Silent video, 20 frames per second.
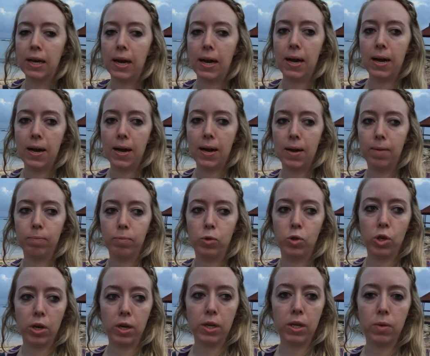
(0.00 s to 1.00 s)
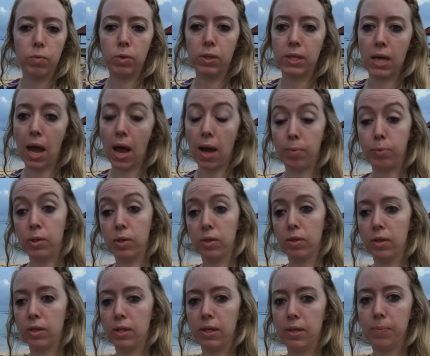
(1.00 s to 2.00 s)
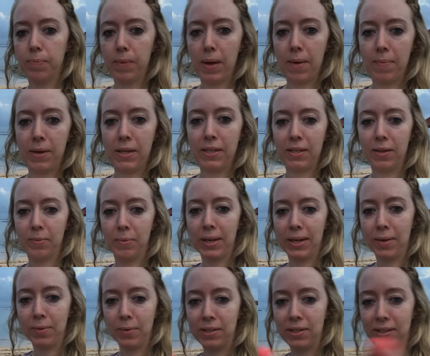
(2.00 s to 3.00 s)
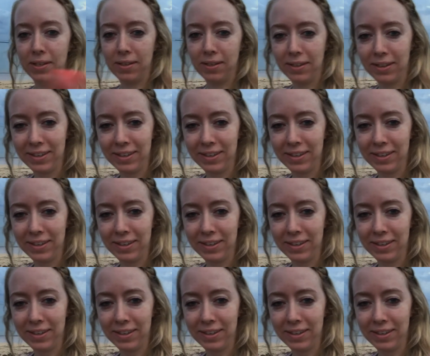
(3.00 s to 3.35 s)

Um, journey was absolutely amazing. I'm like, where's it?